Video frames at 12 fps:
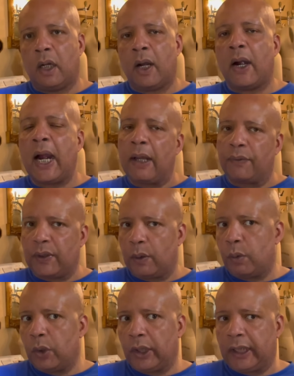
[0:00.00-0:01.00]
are out there
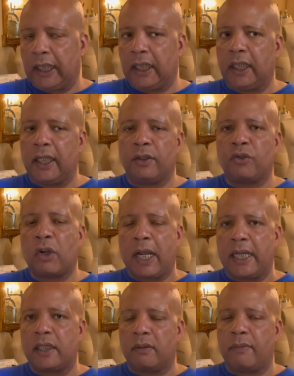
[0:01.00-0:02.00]
working and
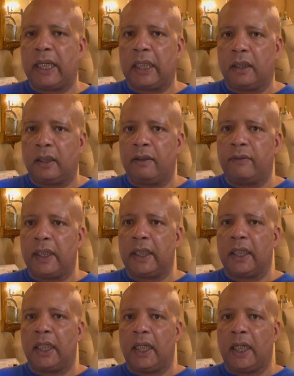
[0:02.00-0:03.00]
trying to make a
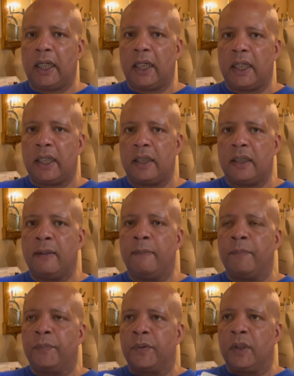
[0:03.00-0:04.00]
living, and
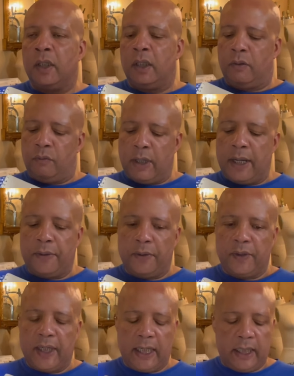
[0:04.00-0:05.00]
rather
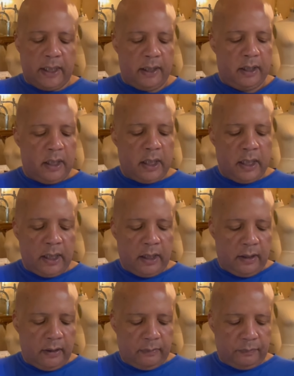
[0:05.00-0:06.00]
than,
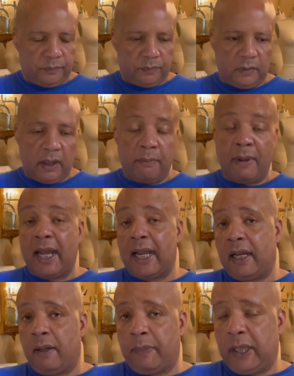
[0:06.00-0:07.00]
in
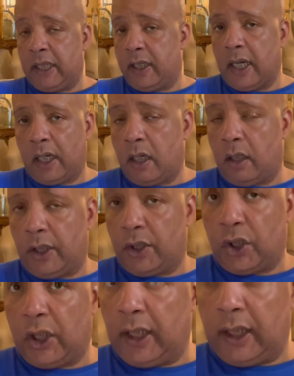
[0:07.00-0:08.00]
my opinion, I call it
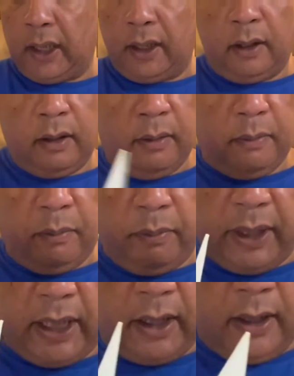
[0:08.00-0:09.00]
cheating.
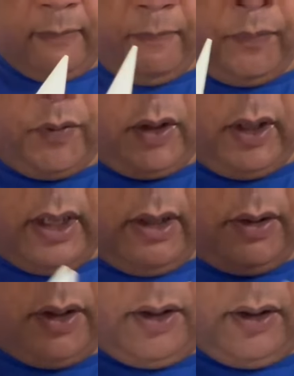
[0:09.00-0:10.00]
But
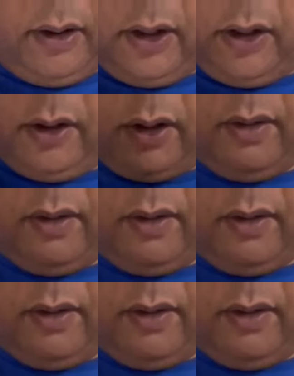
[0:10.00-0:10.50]
you